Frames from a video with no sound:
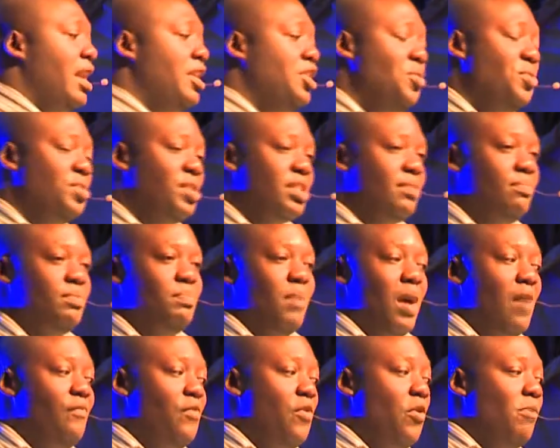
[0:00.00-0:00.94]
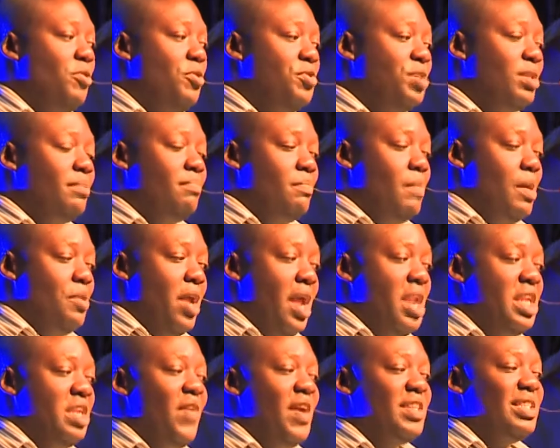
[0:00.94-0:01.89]
use a smartphone using an
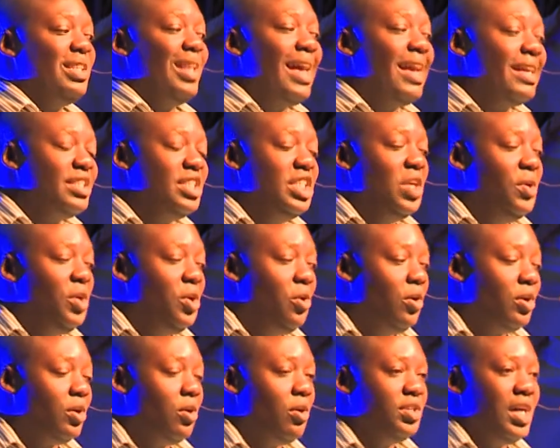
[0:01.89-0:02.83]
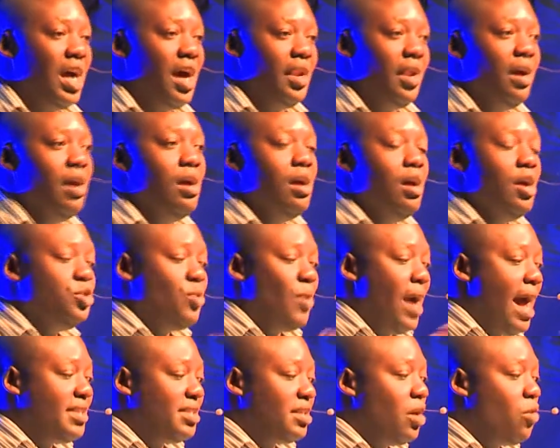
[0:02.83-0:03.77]
interface like Siri or Cortana to
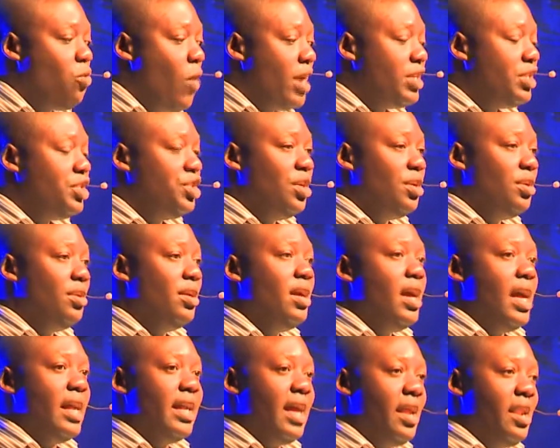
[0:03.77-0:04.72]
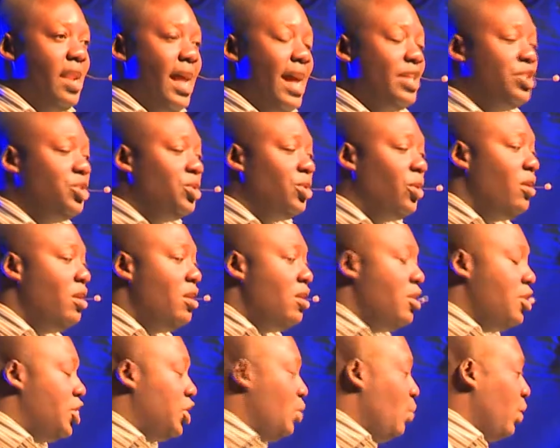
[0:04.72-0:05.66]
ask a question and get an answer.
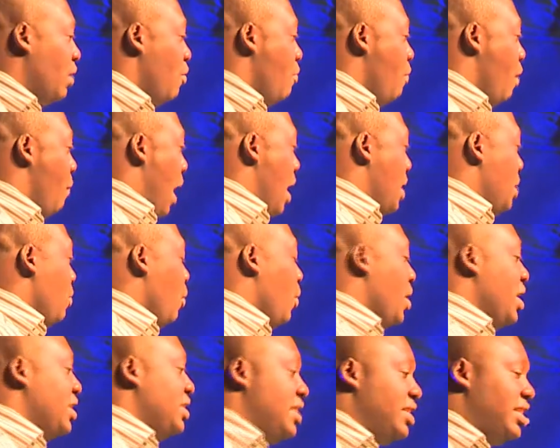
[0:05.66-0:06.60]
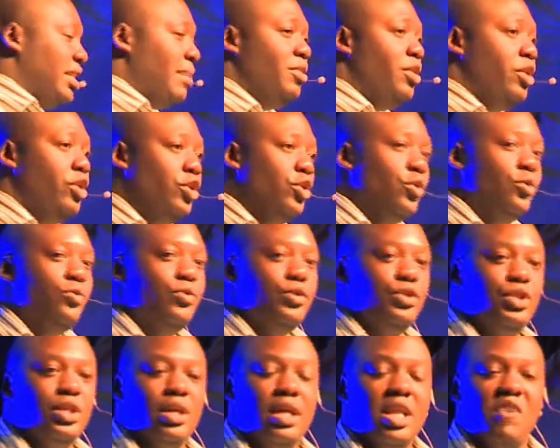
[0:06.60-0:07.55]
So we, I think we're going to see some
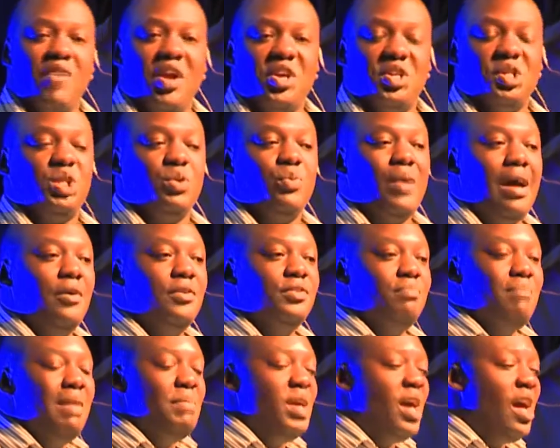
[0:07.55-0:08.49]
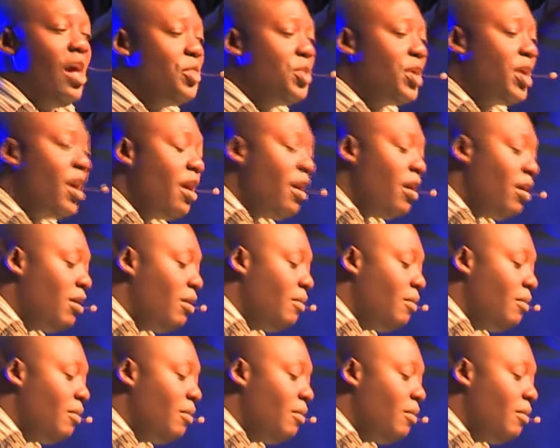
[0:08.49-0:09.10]
huge innovations around maybe healthcare,